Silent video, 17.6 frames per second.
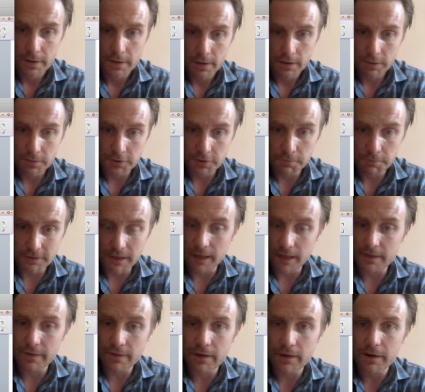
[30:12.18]
Just put that
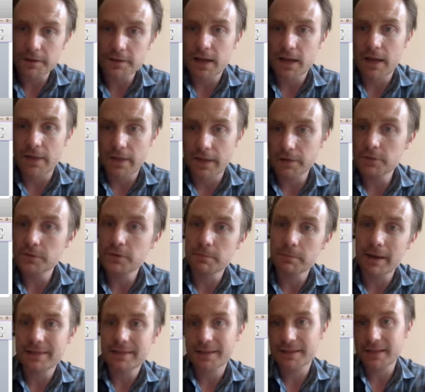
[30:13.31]
in there, and then you can
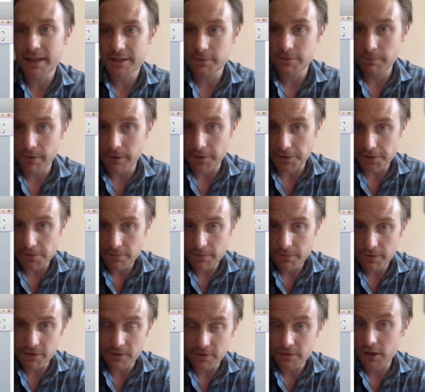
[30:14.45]
make the text bigger. There's
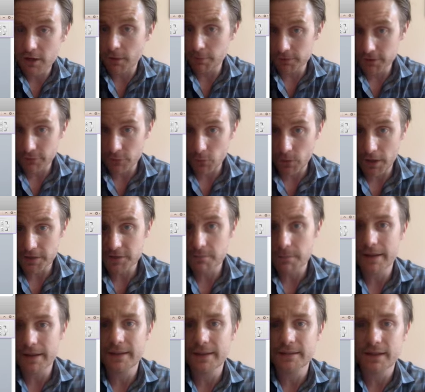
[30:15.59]
a couple different ways of
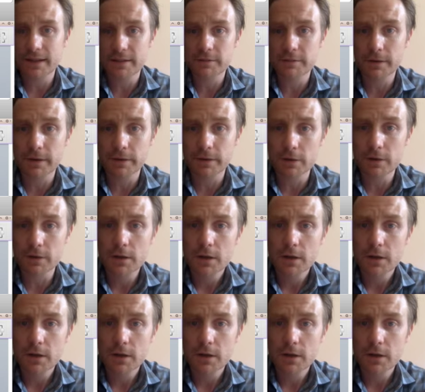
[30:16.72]
making text bigger.